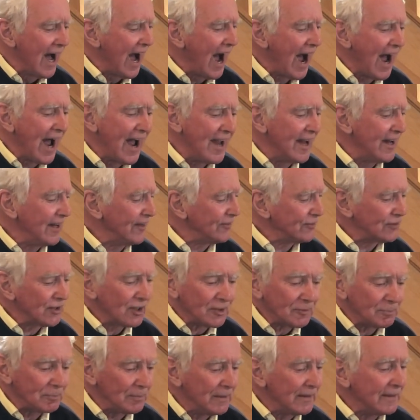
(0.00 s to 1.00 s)
I've
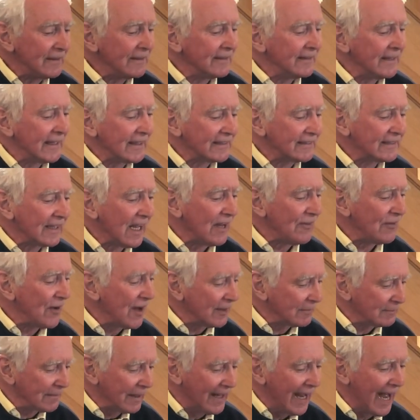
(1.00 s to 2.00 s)
just been licked, I
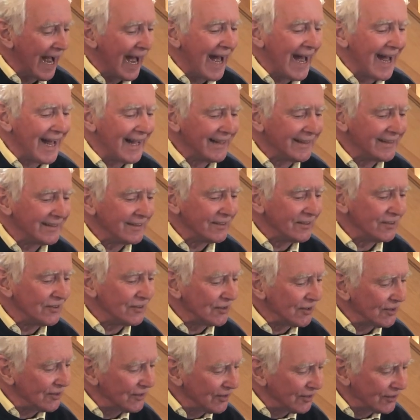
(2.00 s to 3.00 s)
had my hands
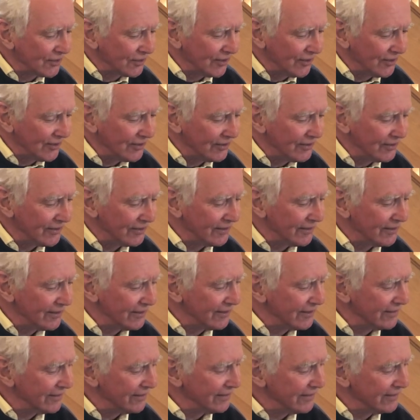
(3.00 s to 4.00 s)
in the
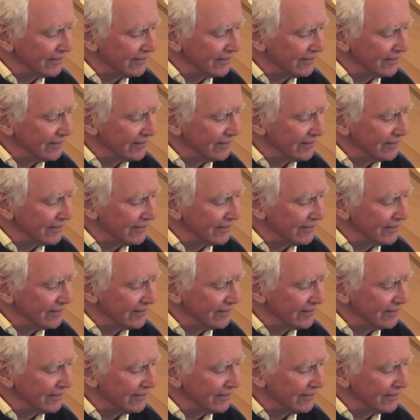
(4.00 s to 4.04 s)
till.